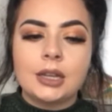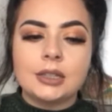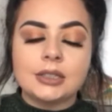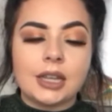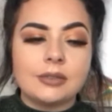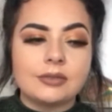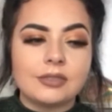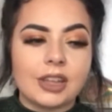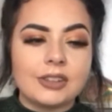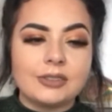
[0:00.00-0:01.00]
yeah,
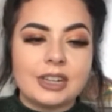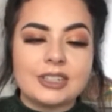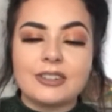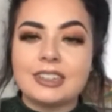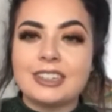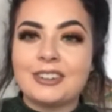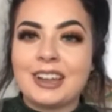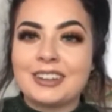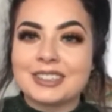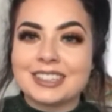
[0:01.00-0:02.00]
I don't really know
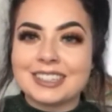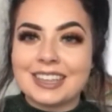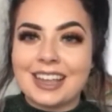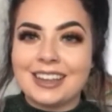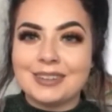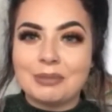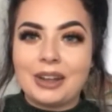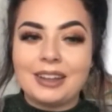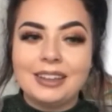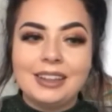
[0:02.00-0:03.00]
what else to say,
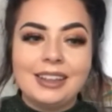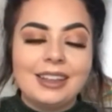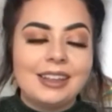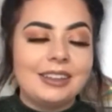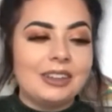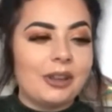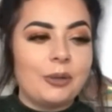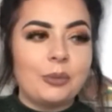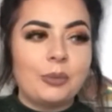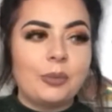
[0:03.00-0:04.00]
but you know,
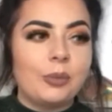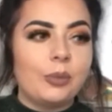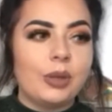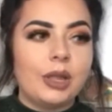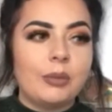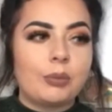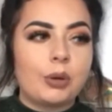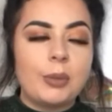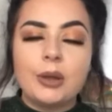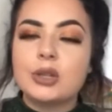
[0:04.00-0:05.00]

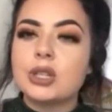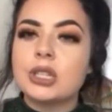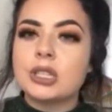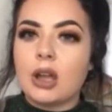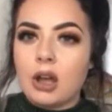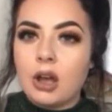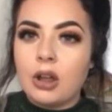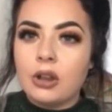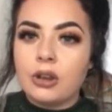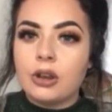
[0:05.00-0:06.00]
promotions
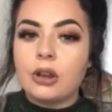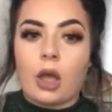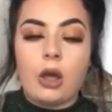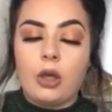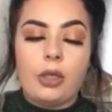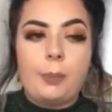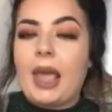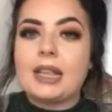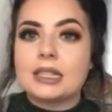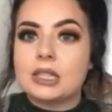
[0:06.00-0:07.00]
are the
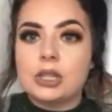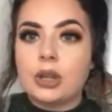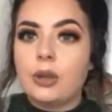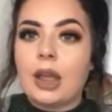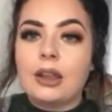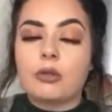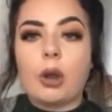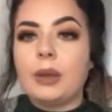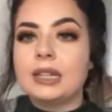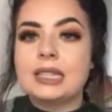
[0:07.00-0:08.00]
best, you know, and
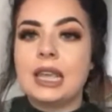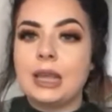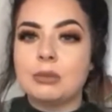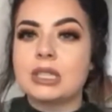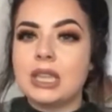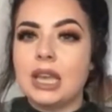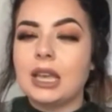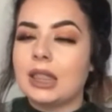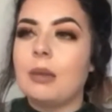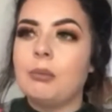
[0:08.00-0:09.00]
growing a team,
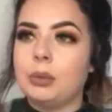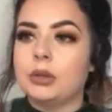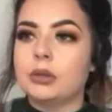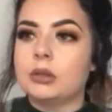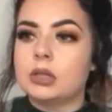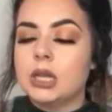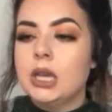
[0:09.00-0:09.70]
seeing them build